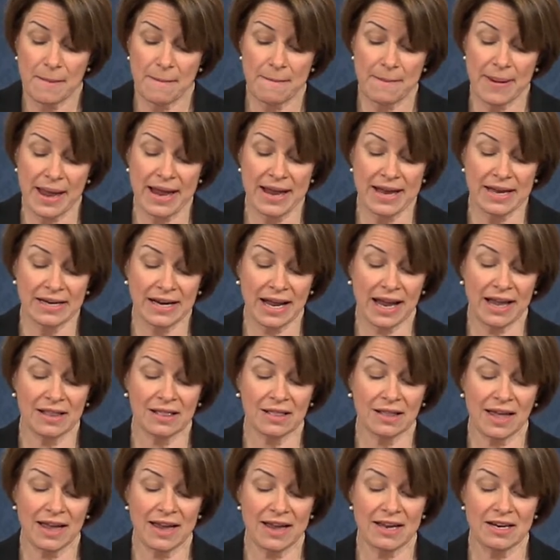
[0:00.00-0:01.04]
made,
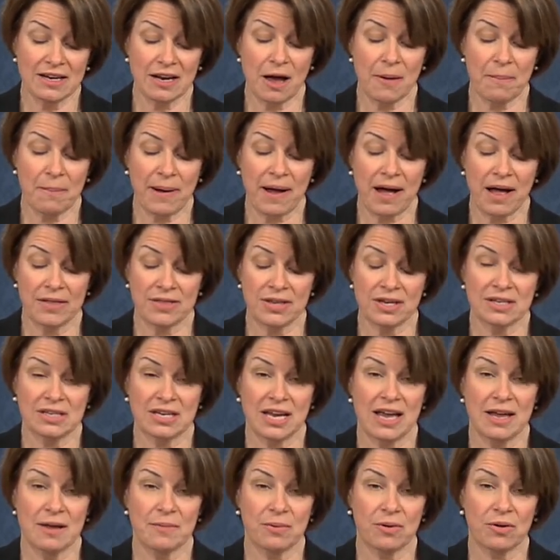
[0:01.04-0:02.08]
and laid upon the
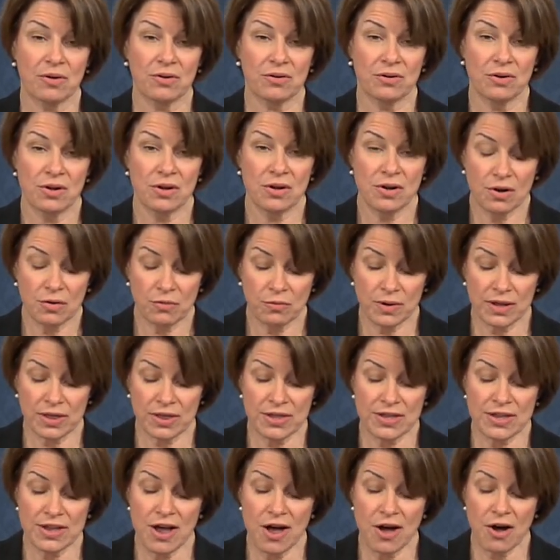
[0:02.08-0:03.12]
table
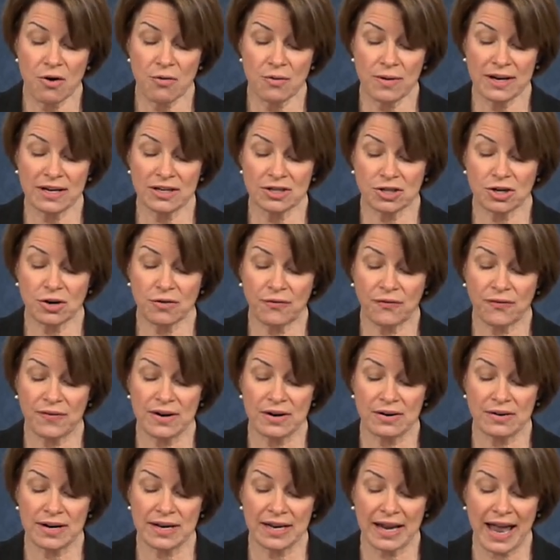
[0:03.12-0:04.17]
with no
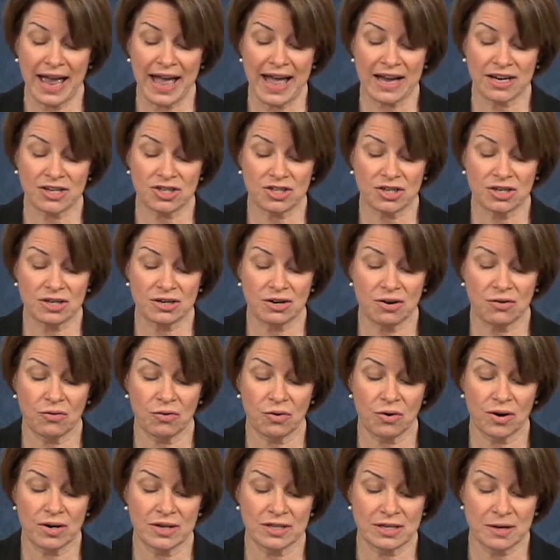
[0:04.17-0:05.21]
interfering action
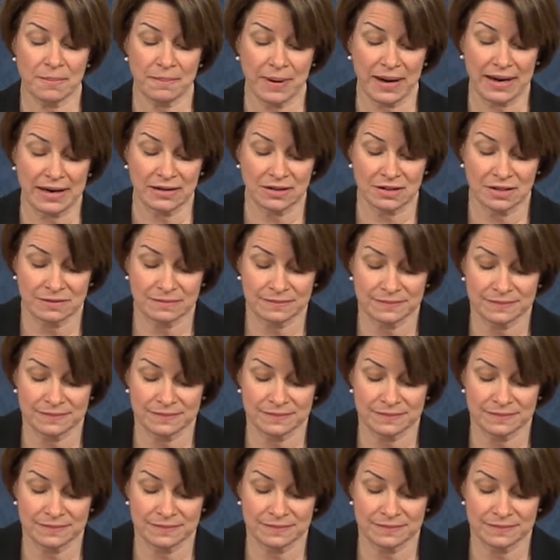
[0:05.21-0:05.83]
or debate.